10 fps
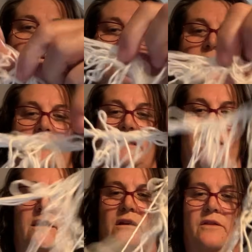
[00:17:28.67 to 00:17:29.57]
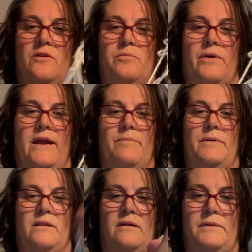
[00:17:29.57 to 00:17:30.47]
I'm gonna take another break,
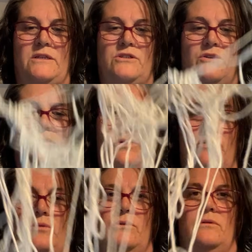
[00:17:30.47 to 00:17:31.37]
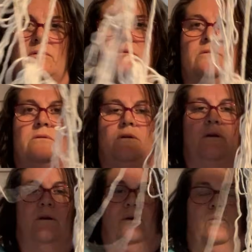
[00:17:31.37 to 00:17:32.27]
but let me show you
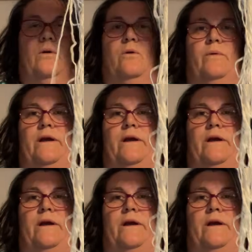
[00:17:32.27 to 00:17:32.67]
where we